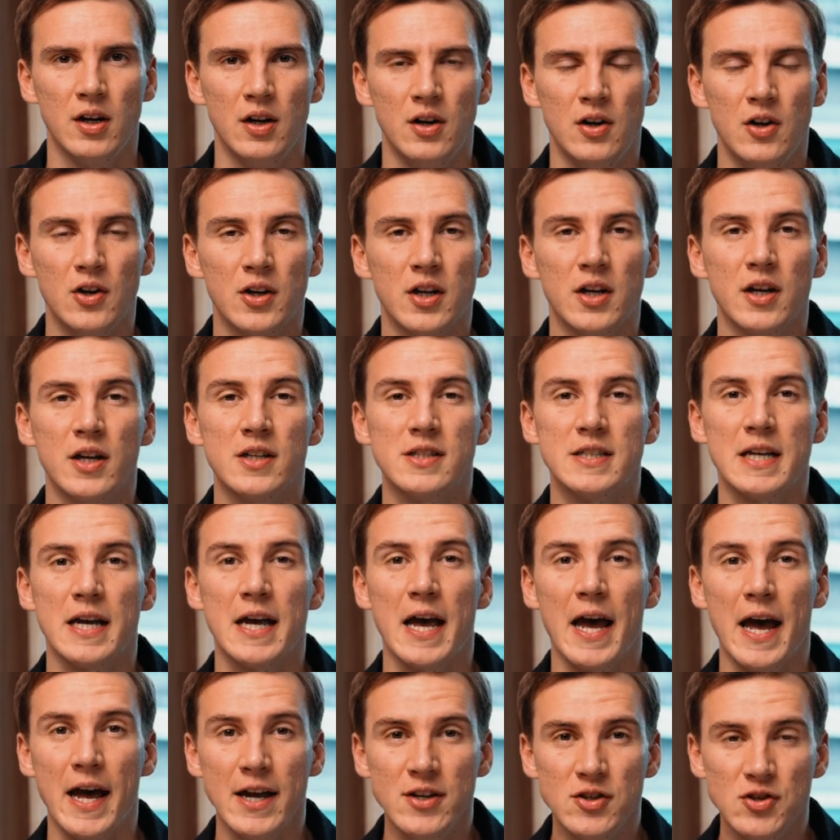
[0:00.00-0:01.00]
Looking at
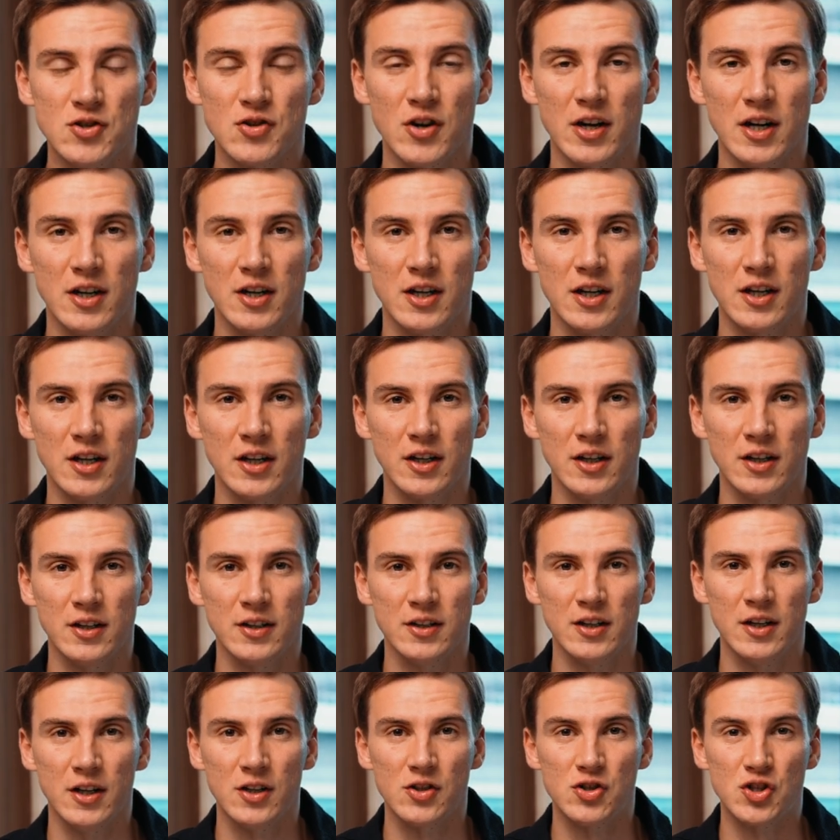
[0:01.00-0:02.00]
day-ahead trading,
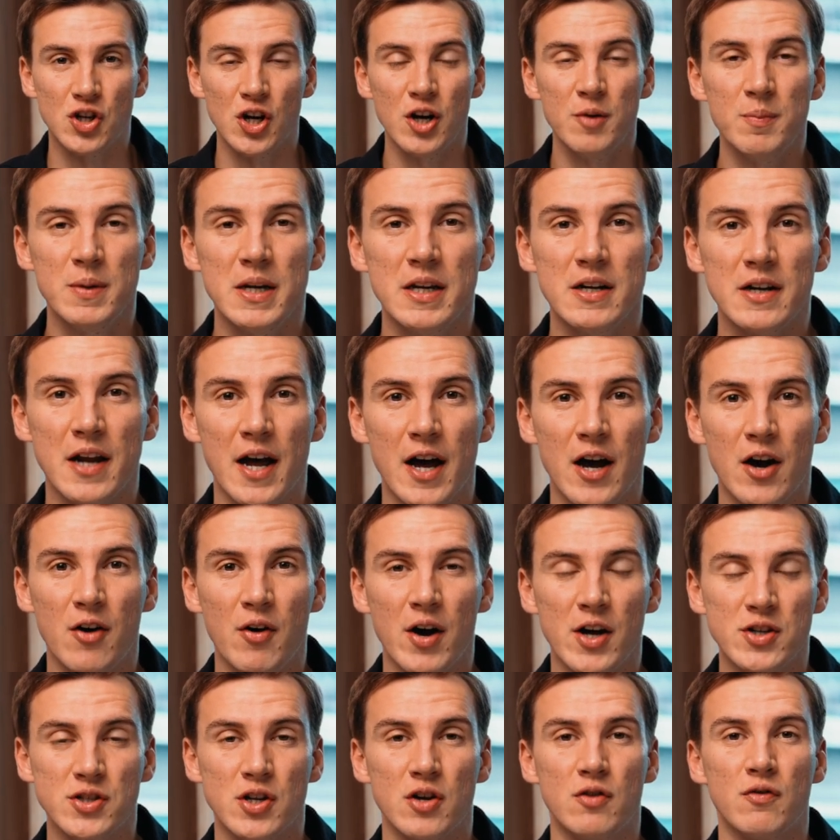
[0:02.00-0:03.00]
Germany now
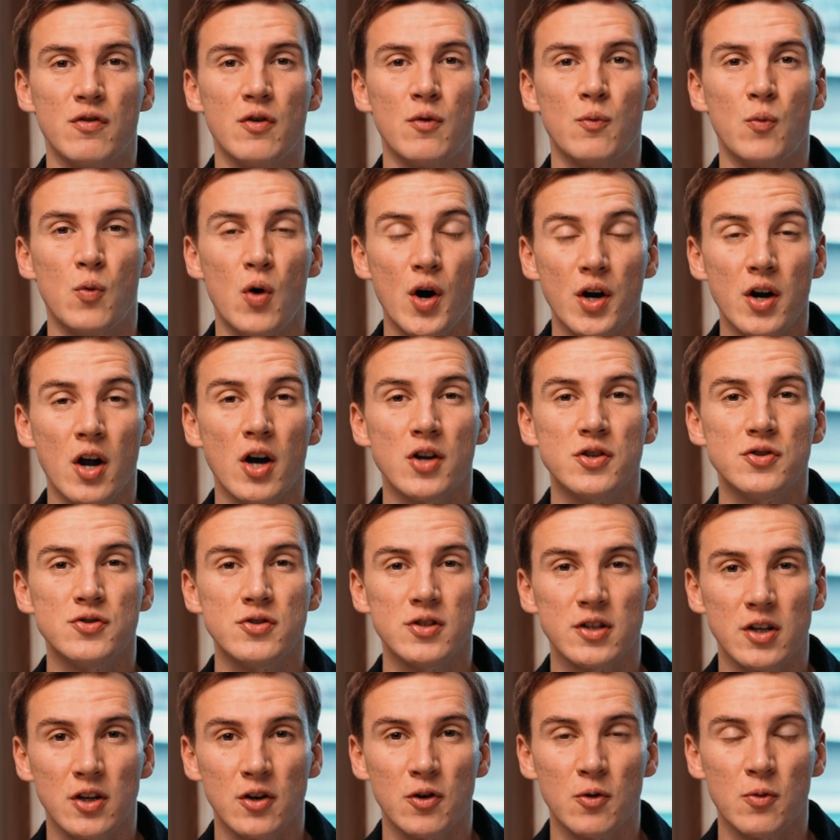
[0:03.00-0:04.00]
has over
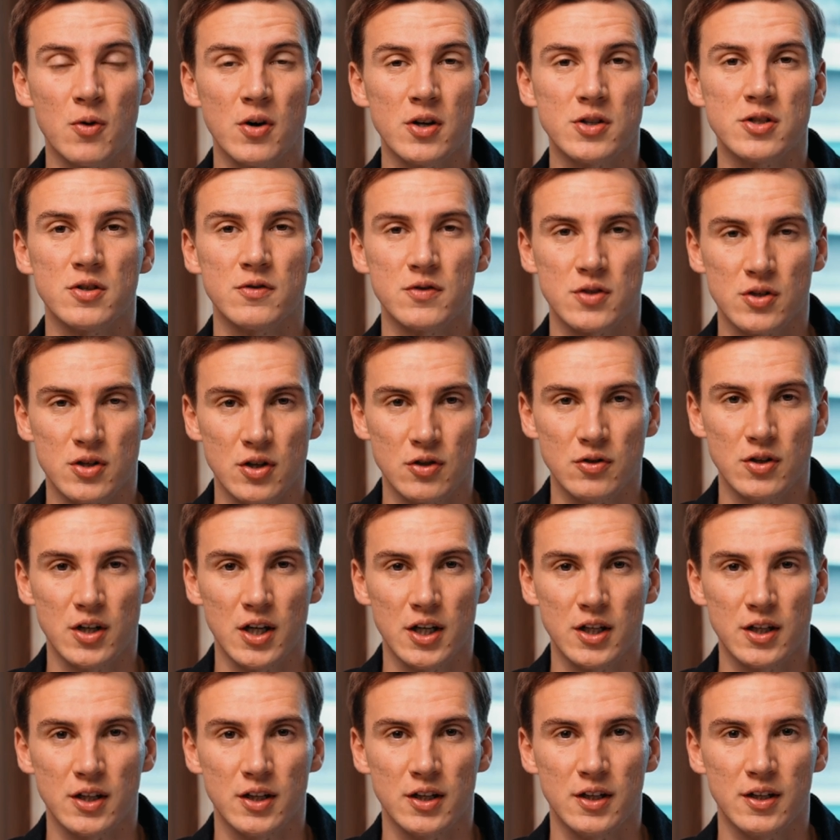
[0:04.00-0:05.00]
100 gigawatts of
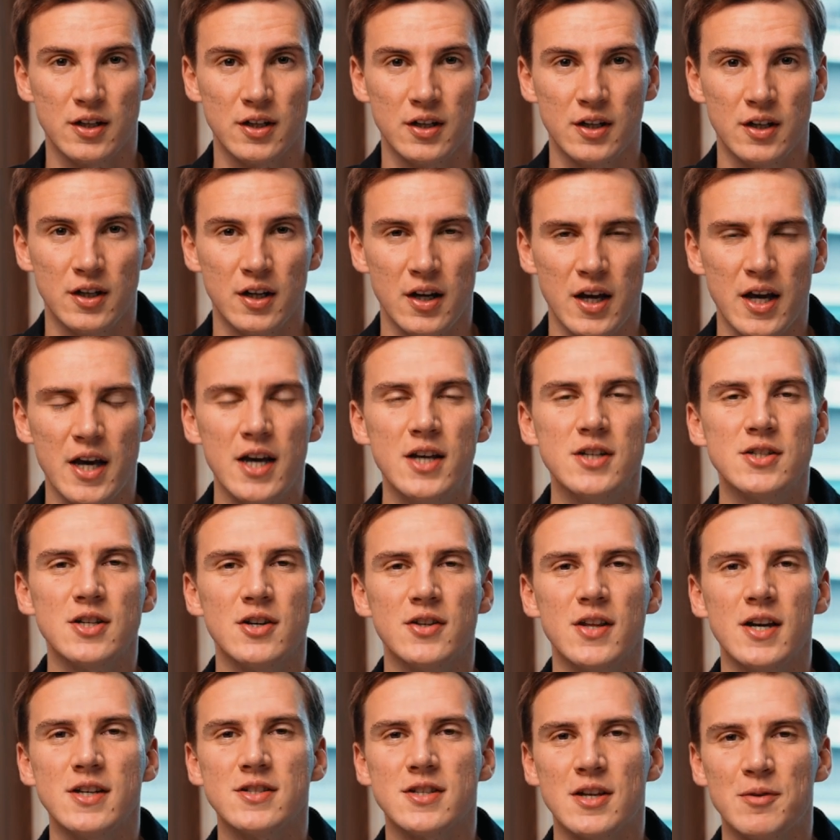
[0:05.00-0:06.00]
solar. Here's how
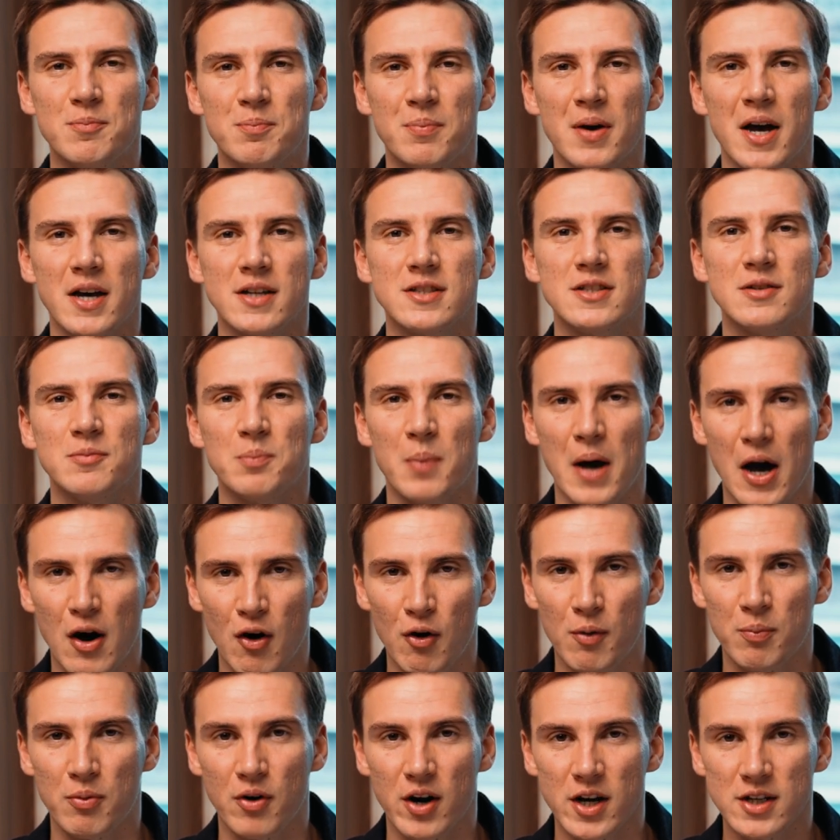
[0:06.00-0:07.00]
that's impacting
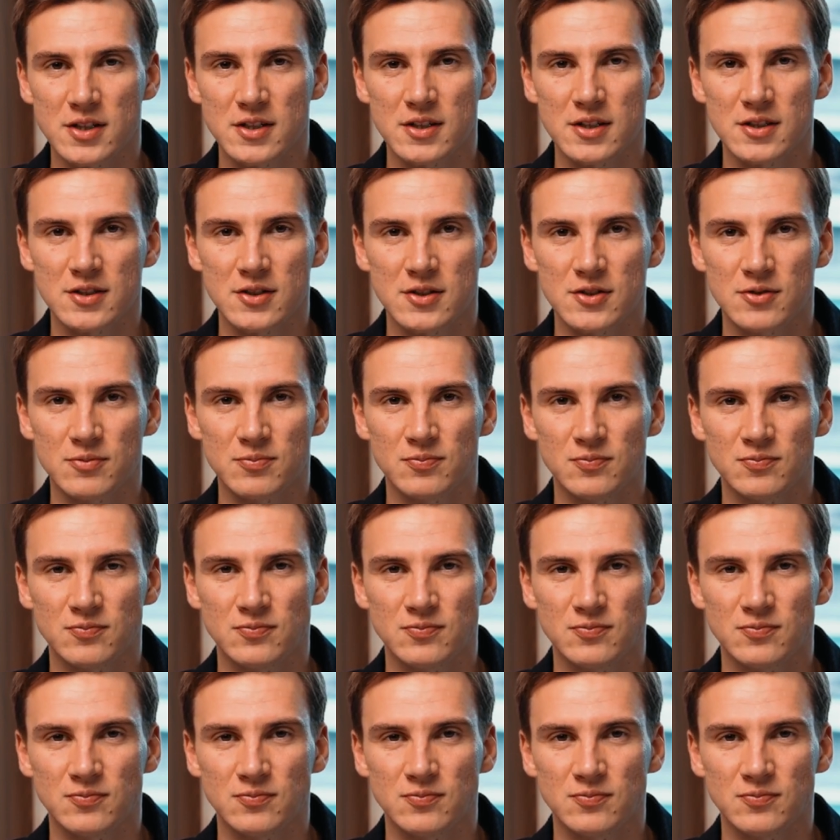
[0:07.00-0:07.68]
power prices.